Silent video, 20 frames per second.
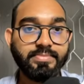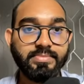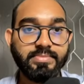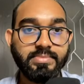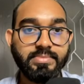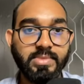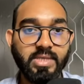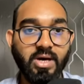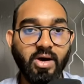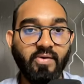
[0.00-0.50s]

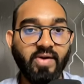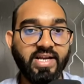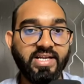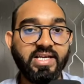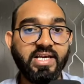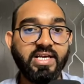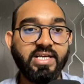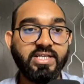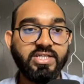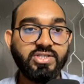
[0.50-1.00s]
All right,
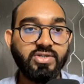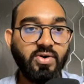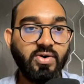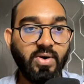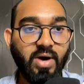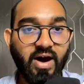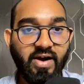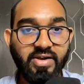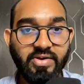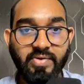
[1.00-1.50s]
so
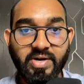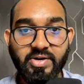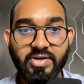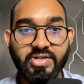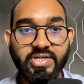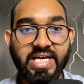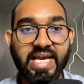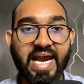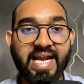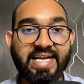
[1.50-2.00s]
you are going to
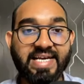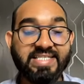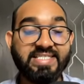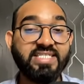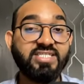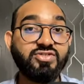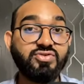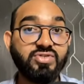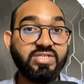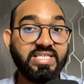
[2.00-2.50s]
get access
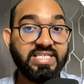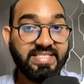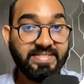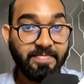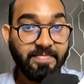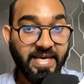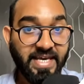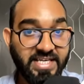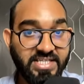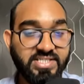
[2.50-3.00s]
to this
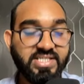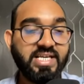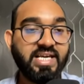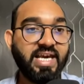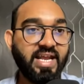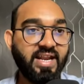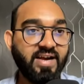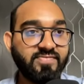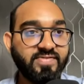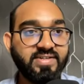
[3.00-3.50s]
page,
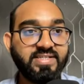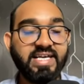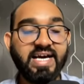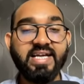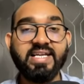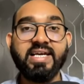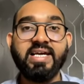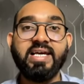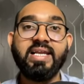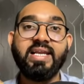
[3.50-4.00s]
and after
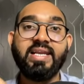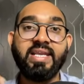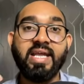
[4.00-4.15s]
that, now